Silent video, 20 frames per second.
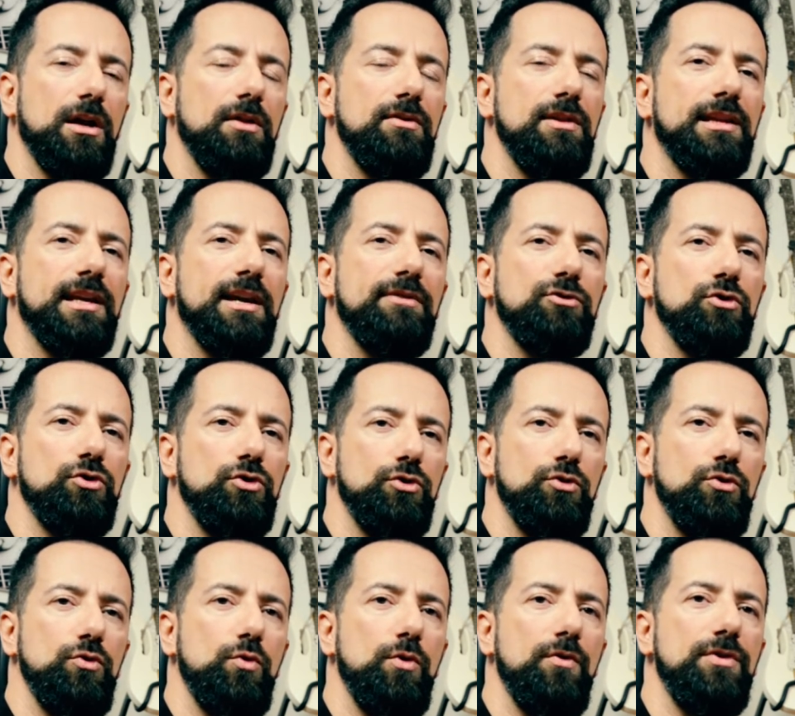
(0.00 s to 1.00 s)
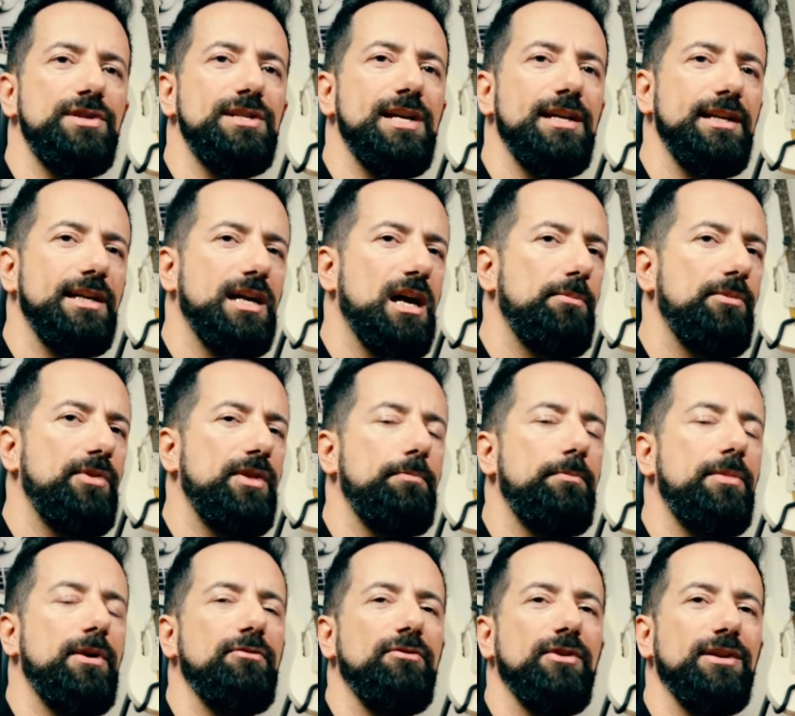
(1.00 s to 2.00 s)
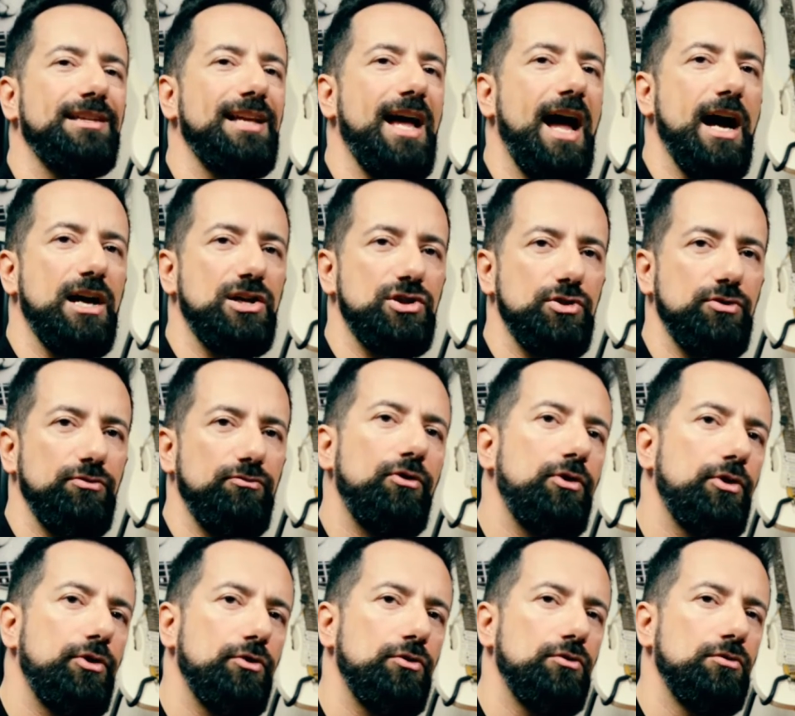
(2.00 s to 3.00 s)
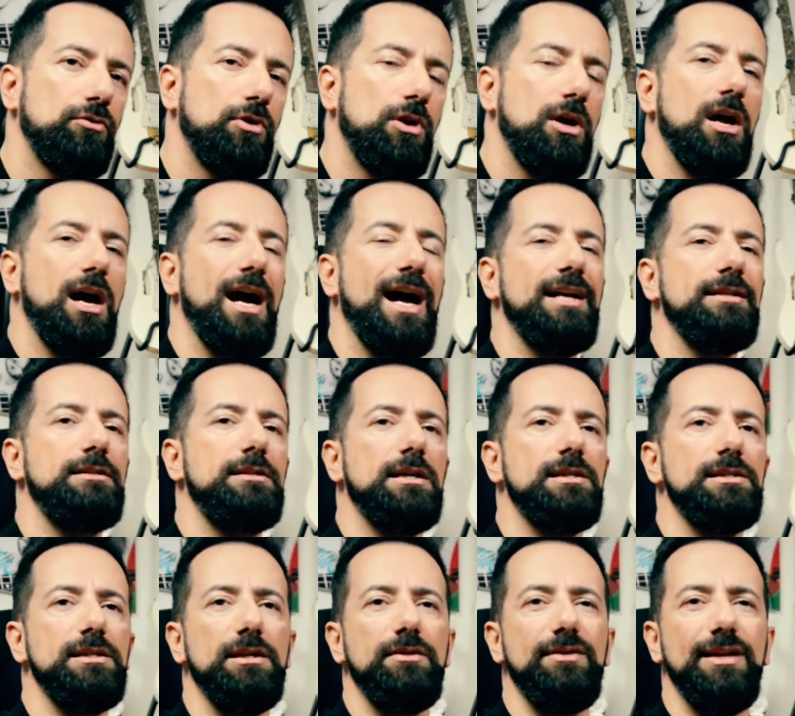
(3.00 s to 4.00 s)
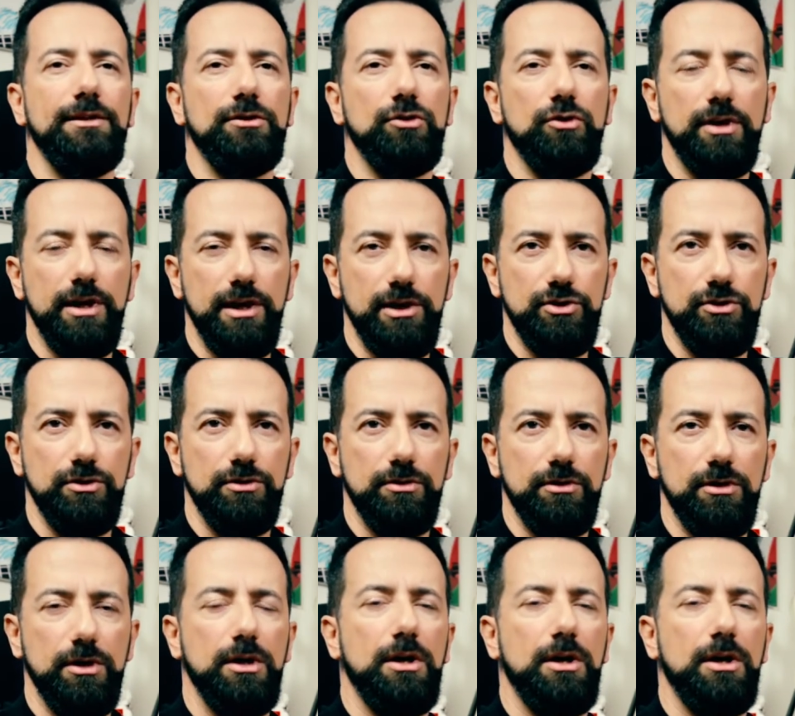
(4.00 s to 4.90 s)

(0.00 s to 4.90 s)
that have to do with setting up the perfect action for you, adjusting the intonation,